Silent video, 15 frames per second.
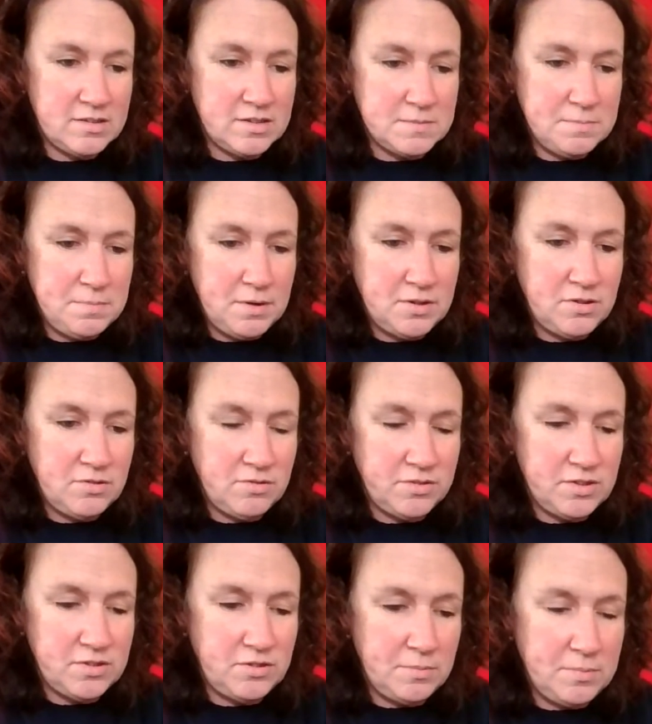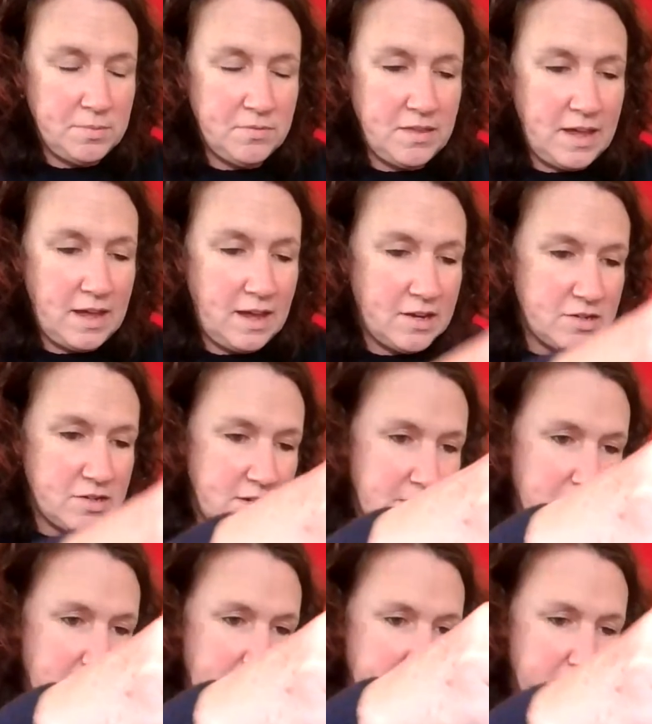just put her on the top of there.
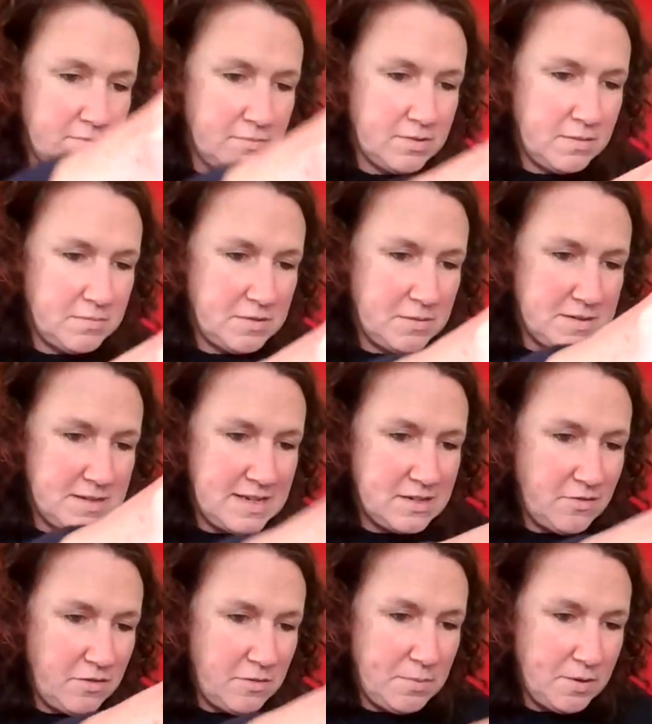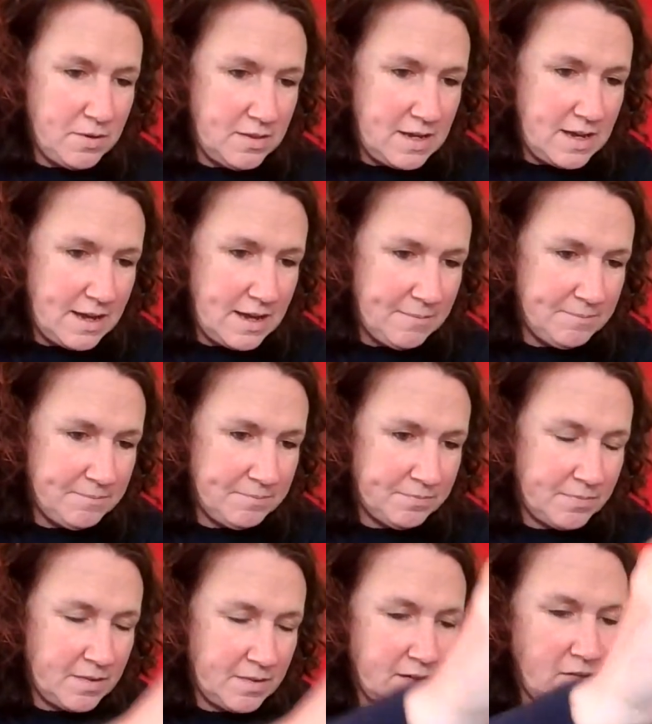Actually, sometimes it's easier you put the
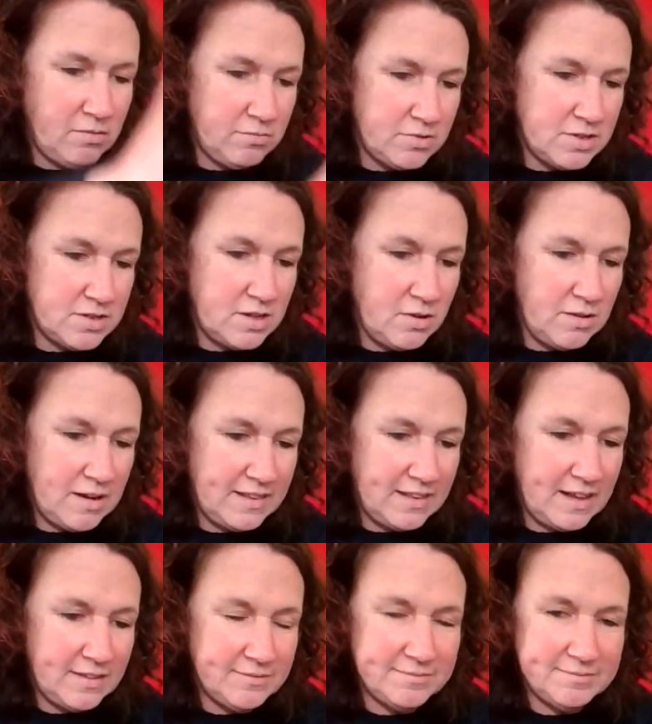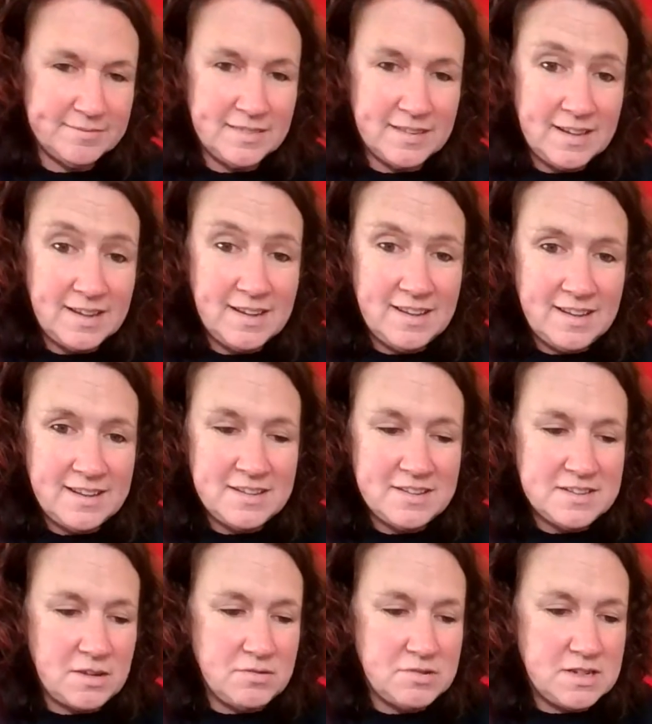no, just go like that,
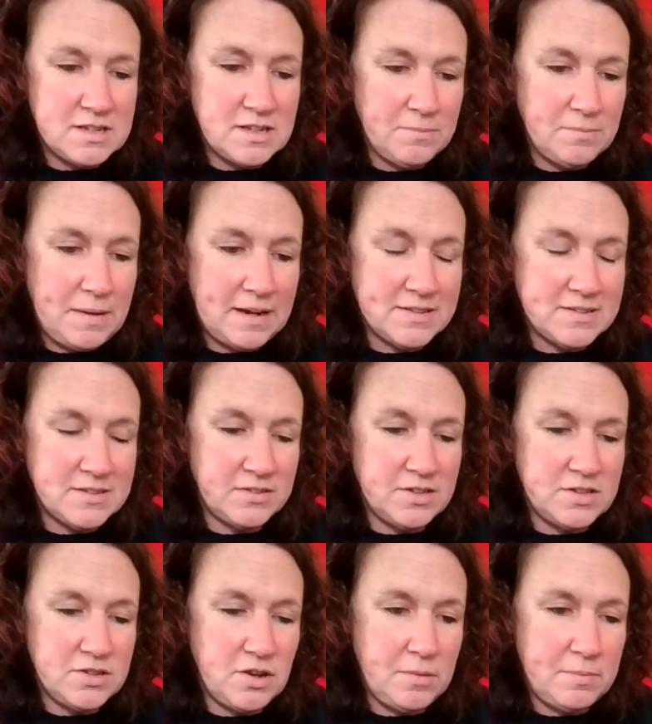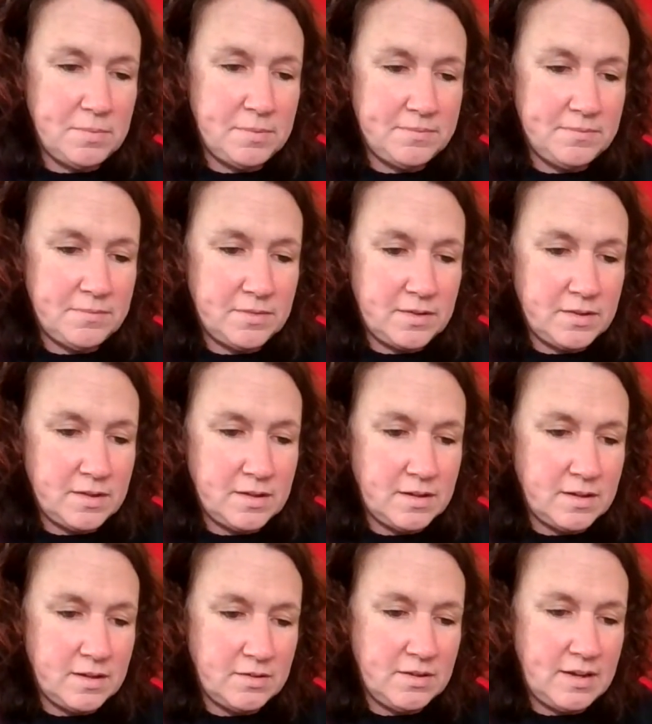so she's balanced on the top.
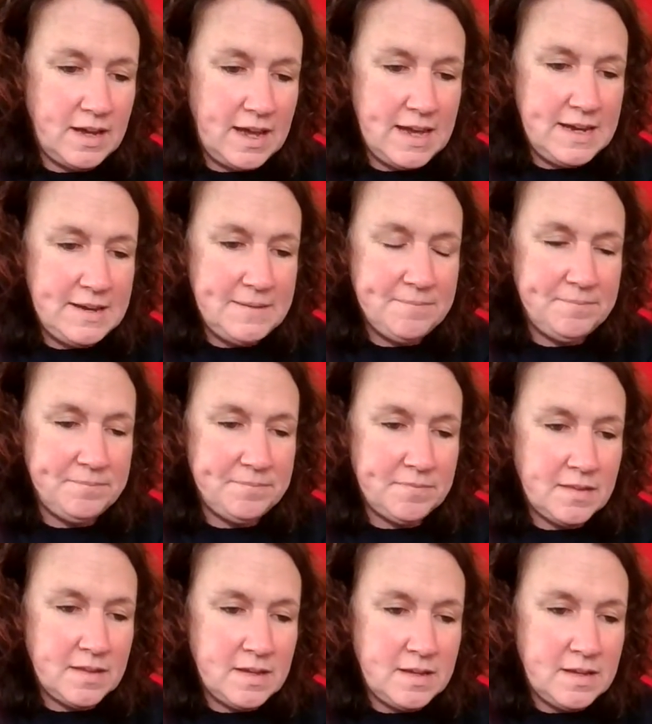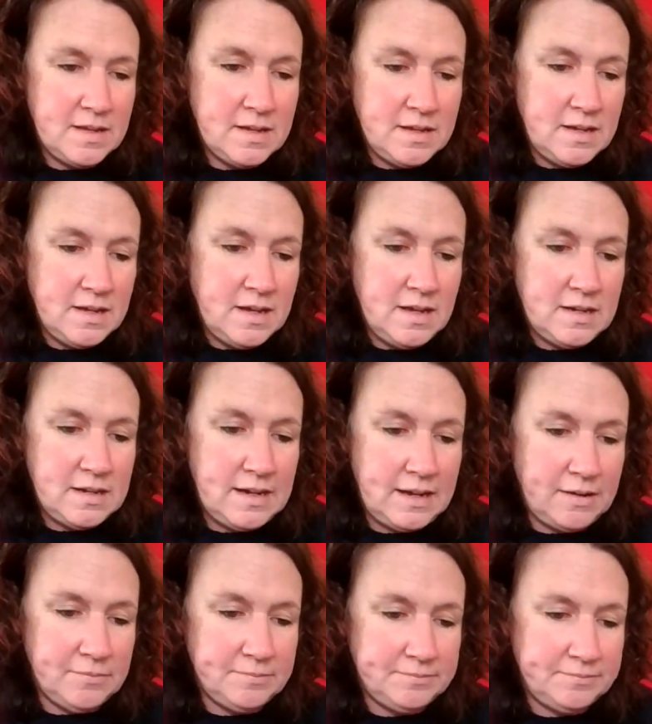Okay,
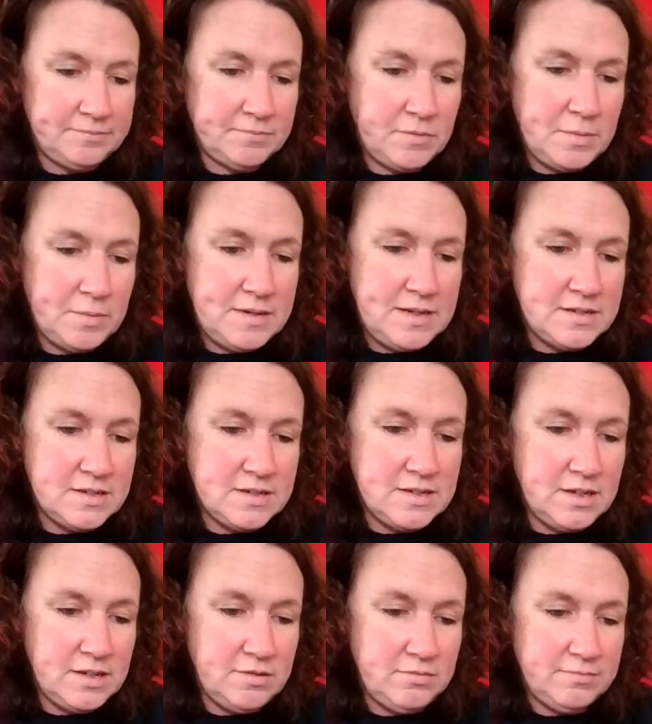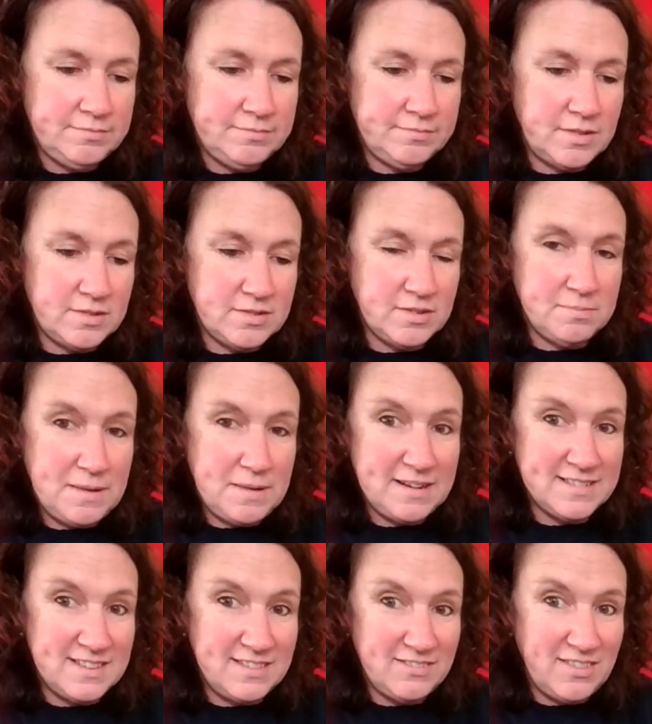now what we need to do, it's not
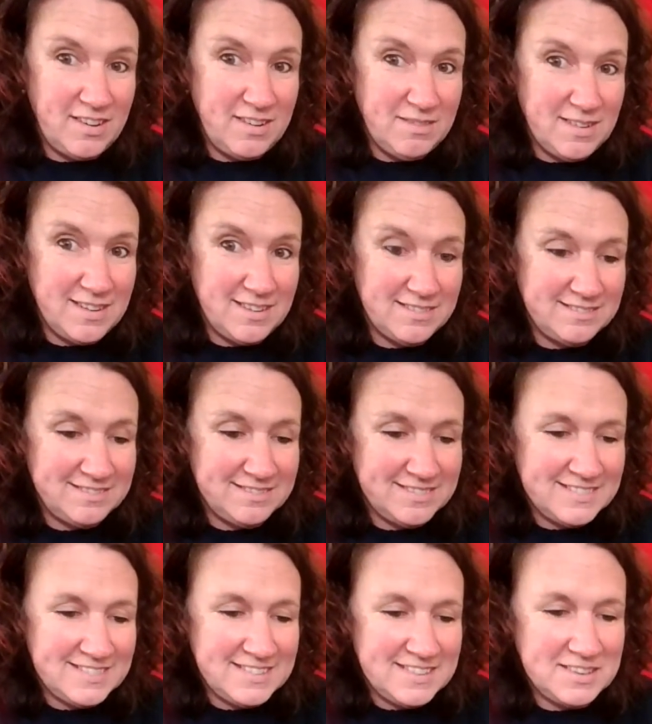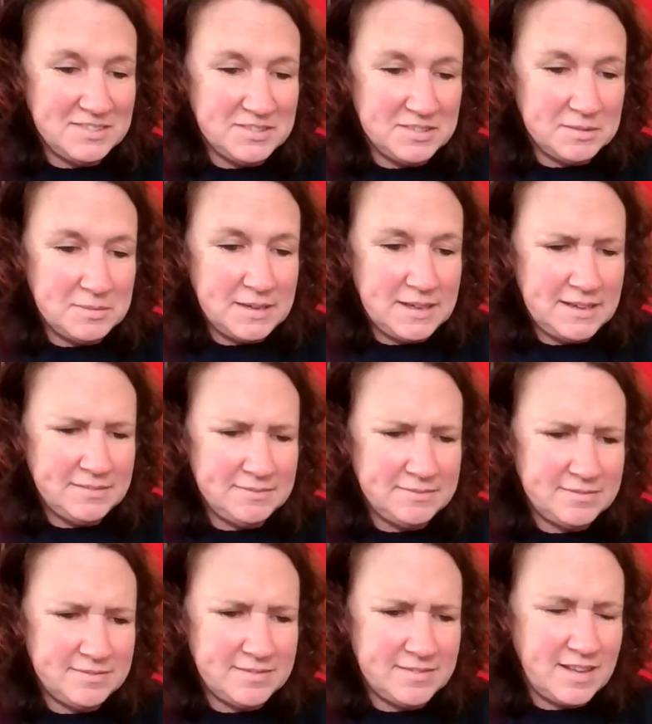balancing very well, hold on a minute.
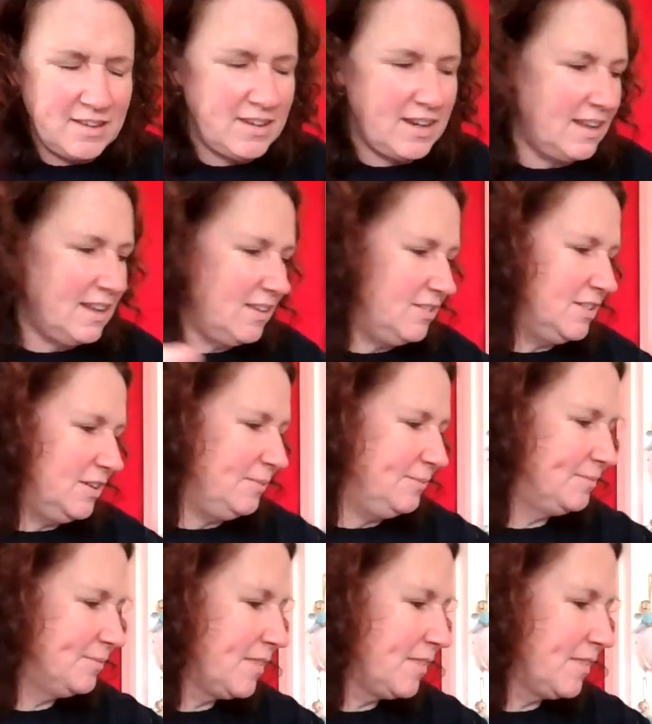Okay, that'll do.